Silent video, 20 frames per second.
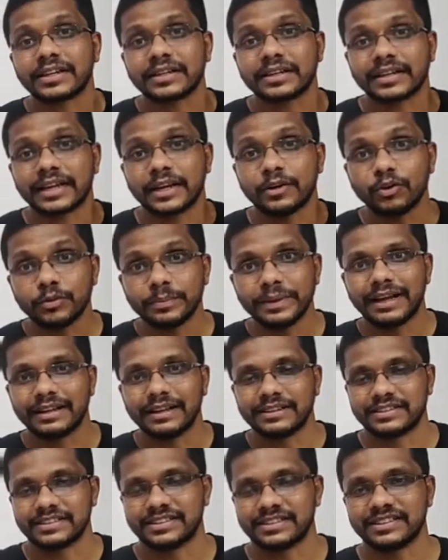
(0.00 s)
cannot be
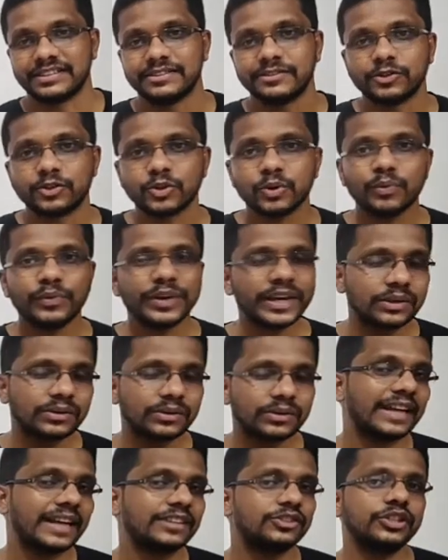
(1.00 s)
cultured. So we do
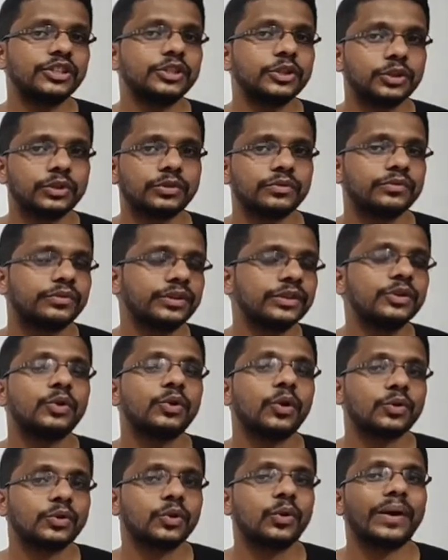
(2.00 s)

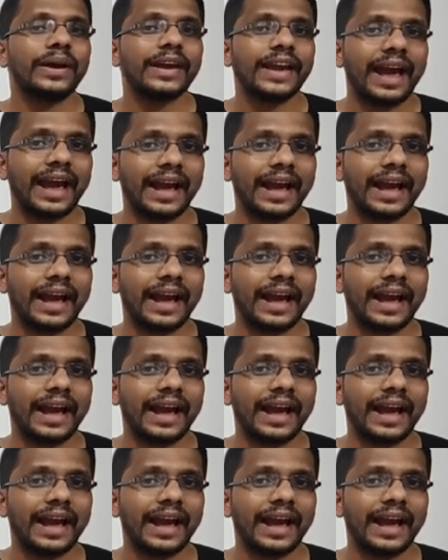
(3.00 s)
not know